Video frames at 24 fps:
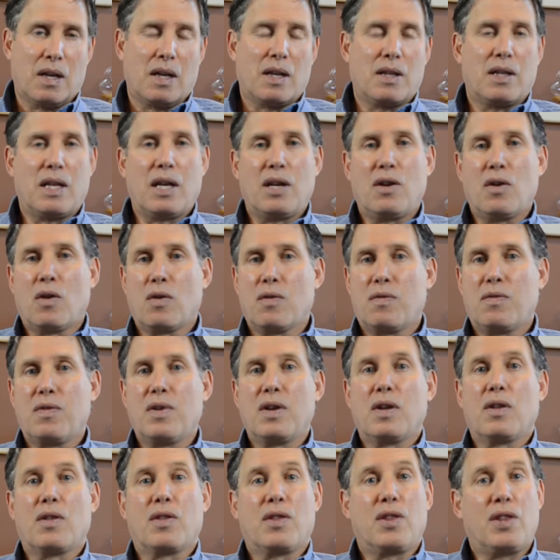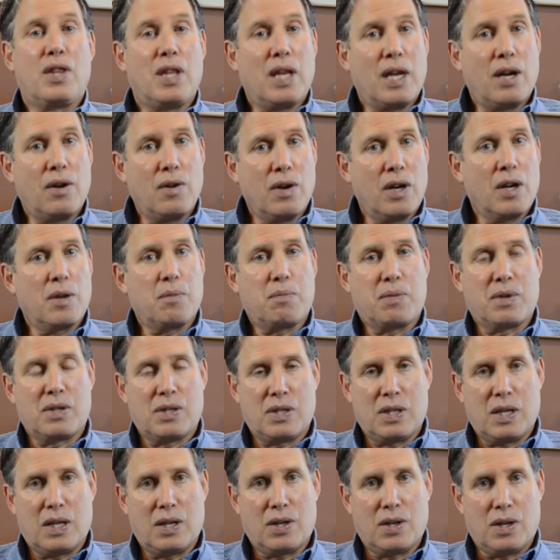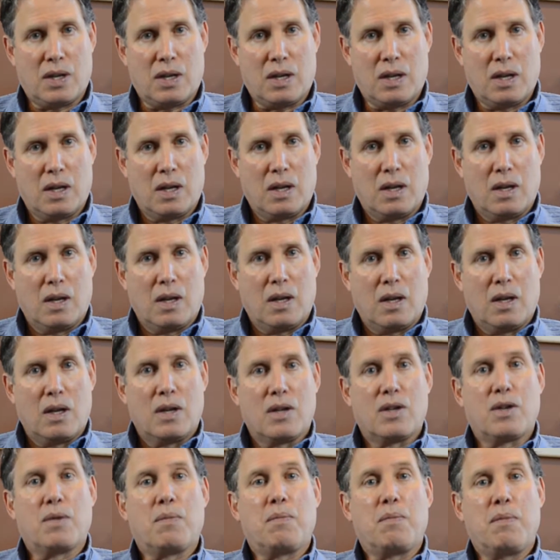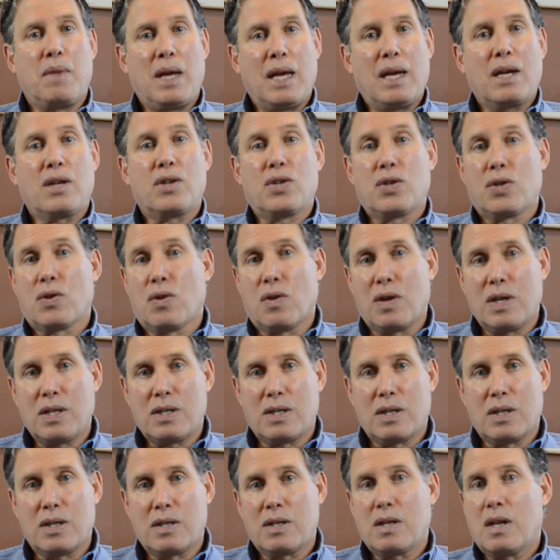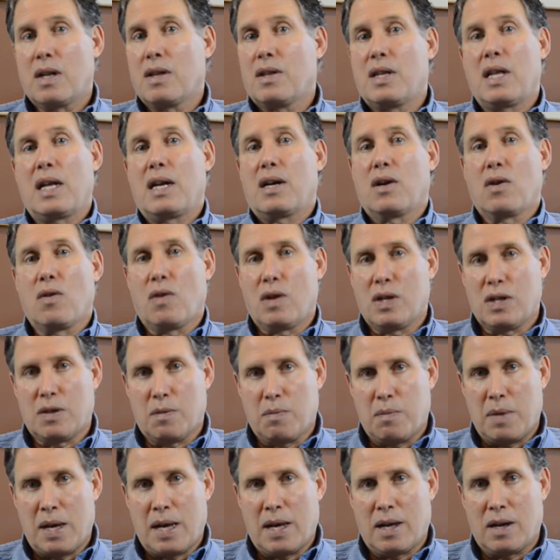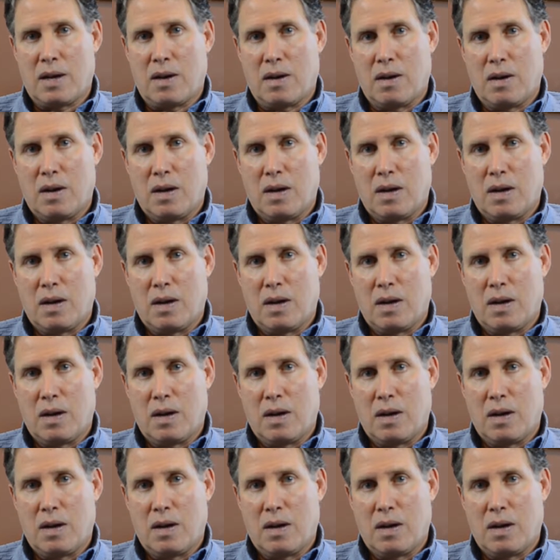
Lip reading: They don't feel they're in a position to make choices that are going to matter.